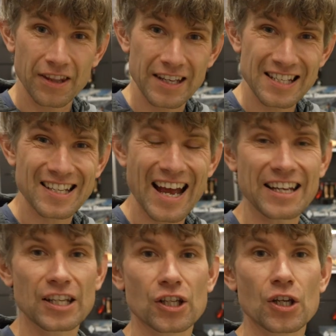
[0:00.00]
This
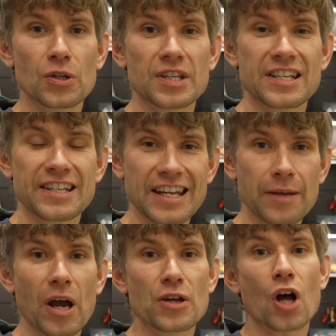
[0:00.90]
tent uses
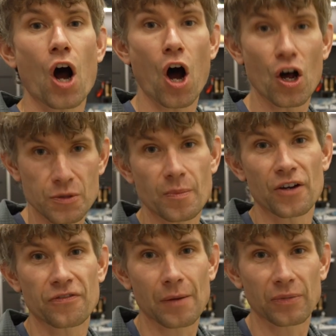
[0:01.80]
Nemo's
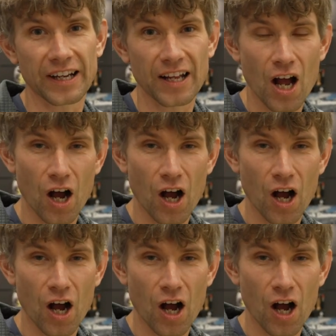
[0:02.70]
Osmo fabric.